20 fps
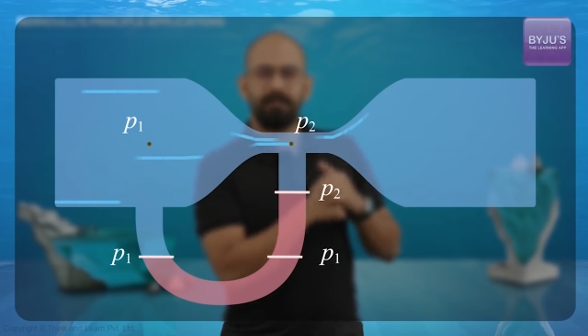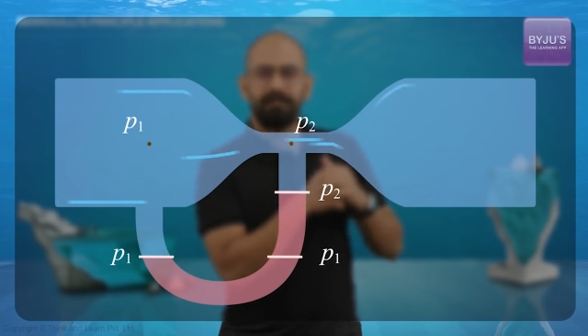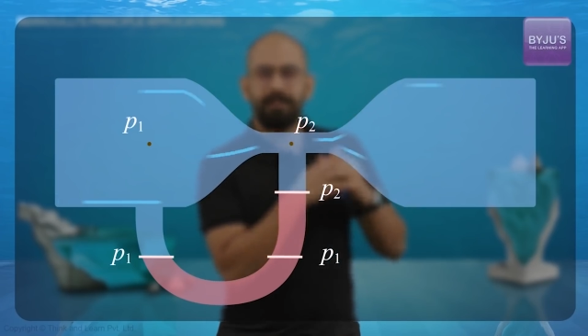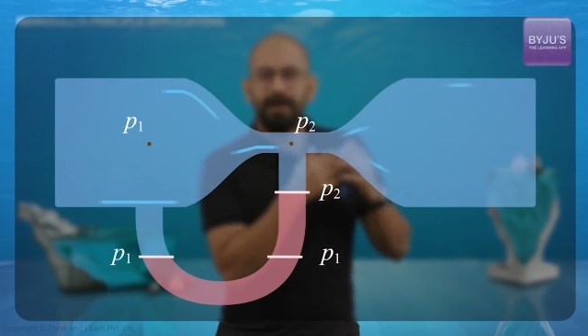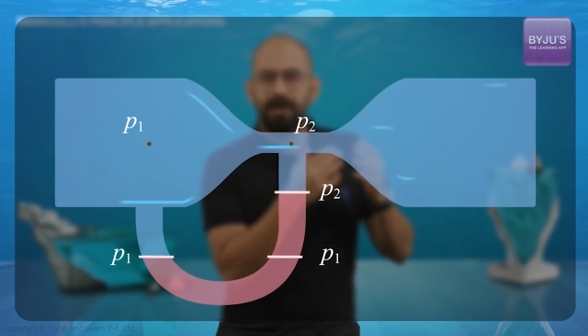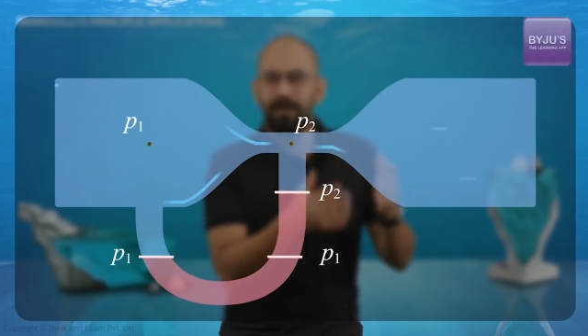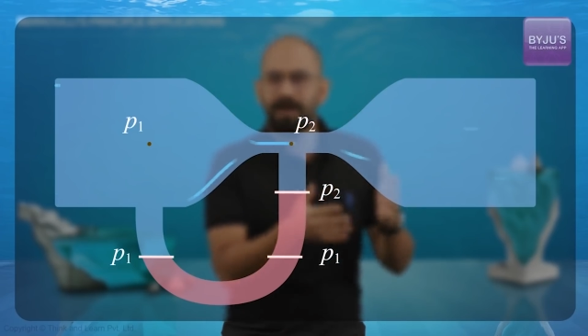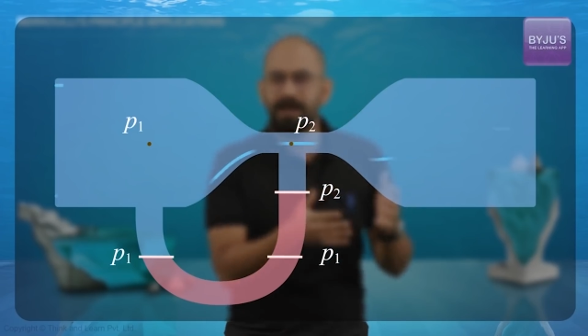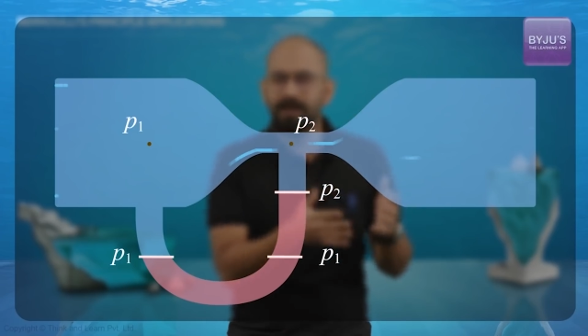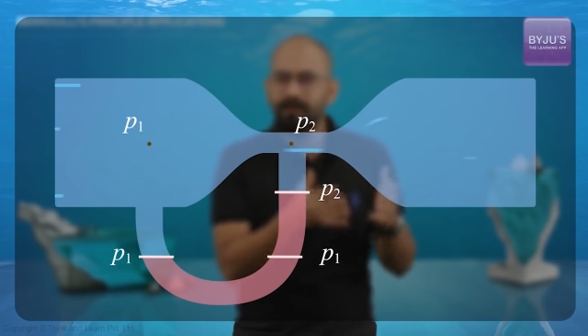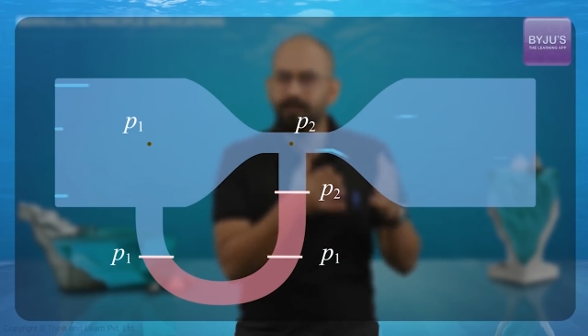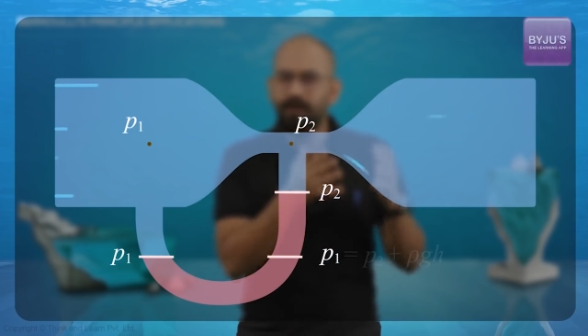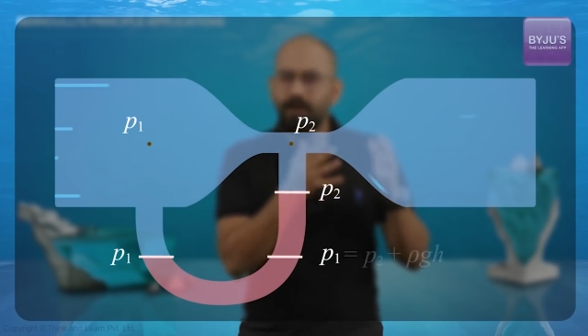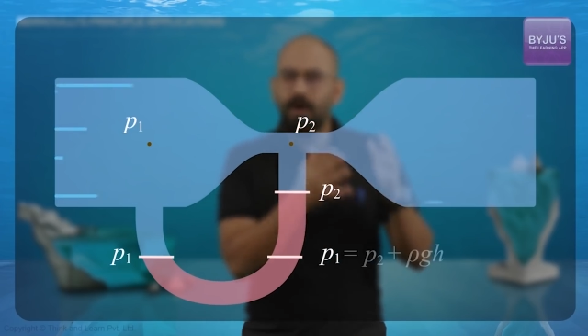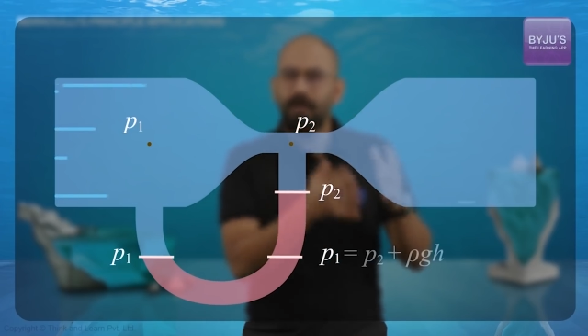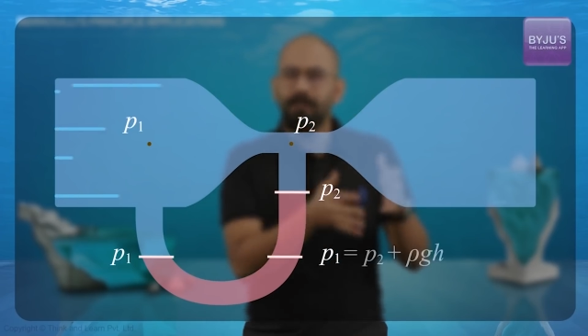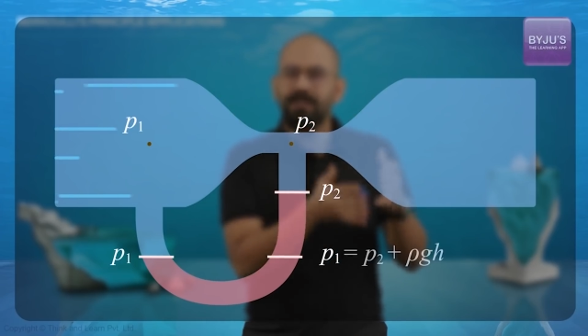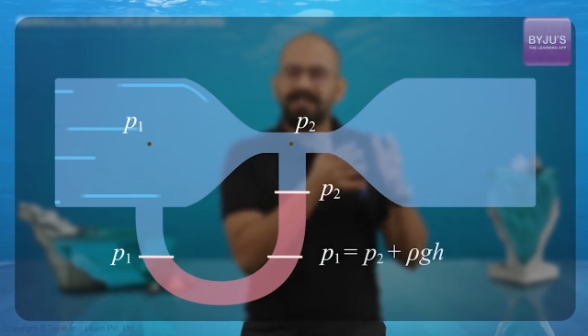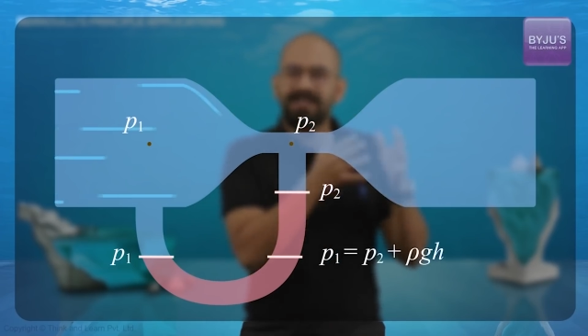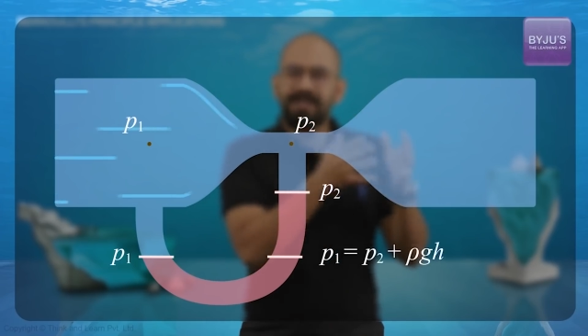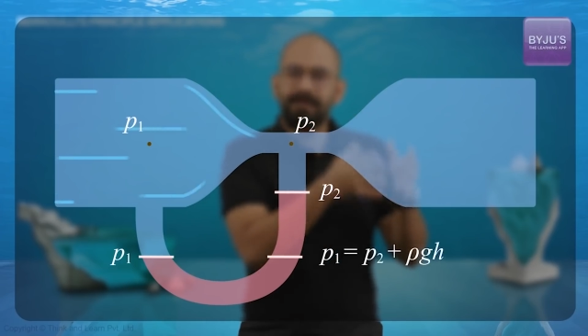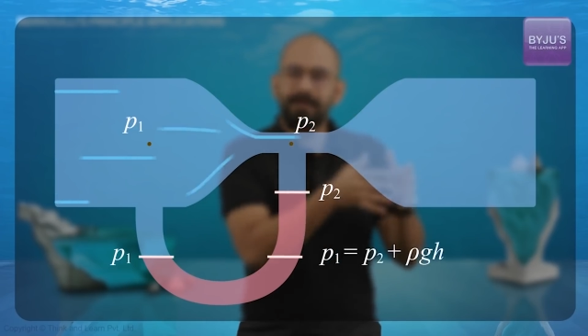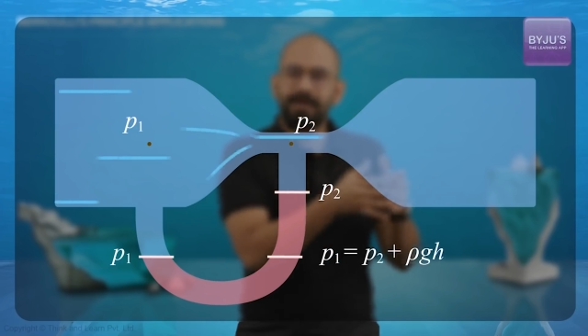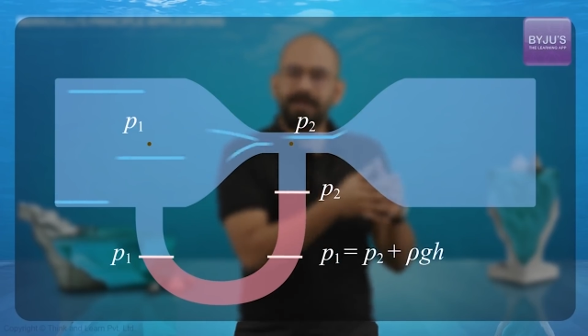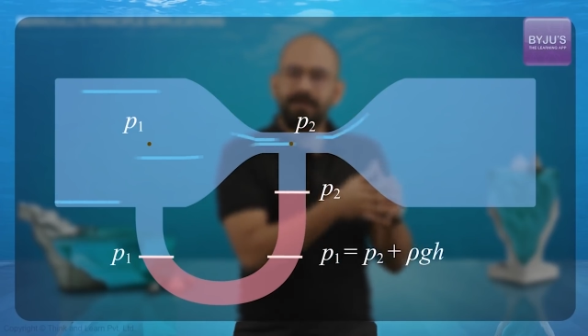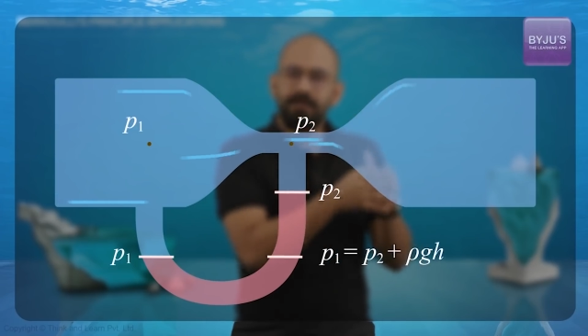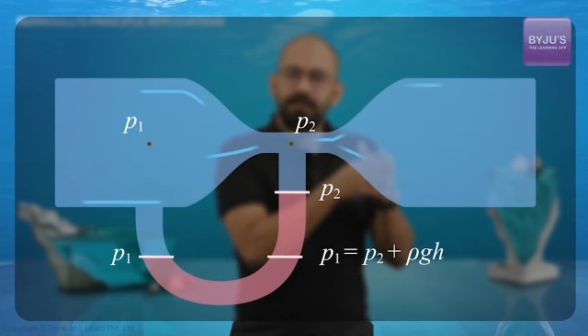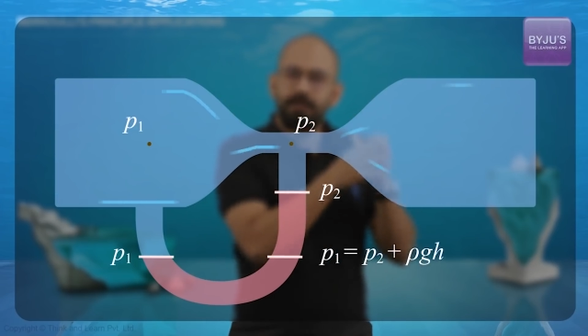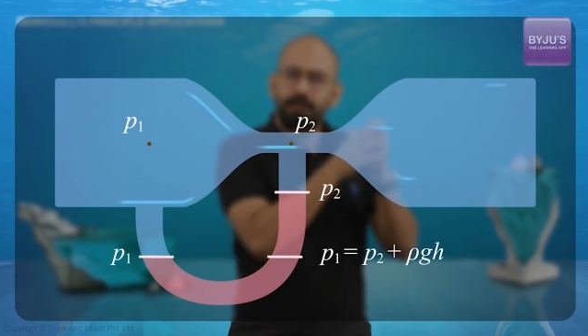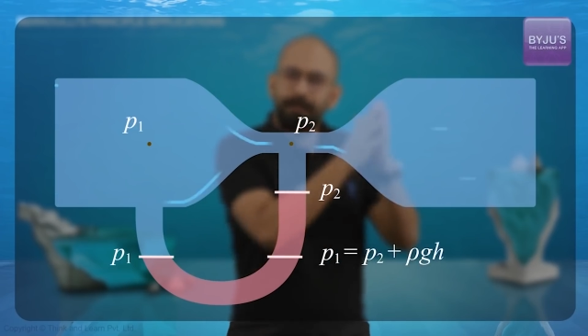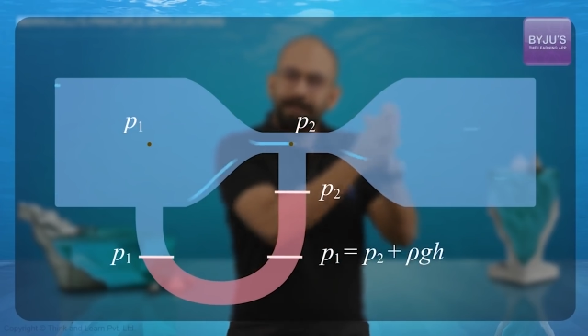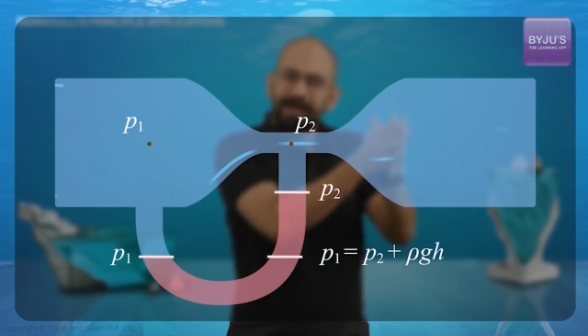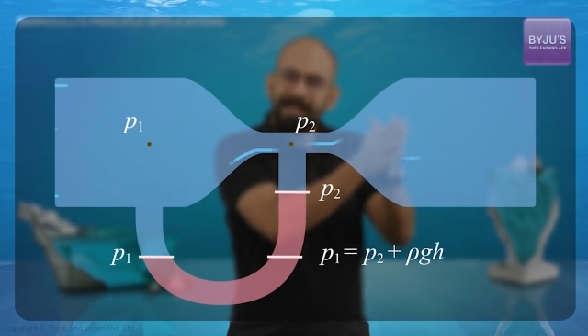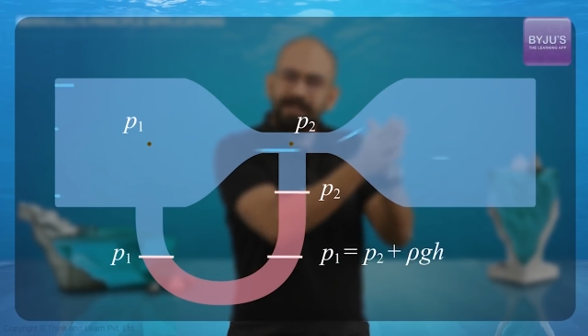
P one will obviously be equal to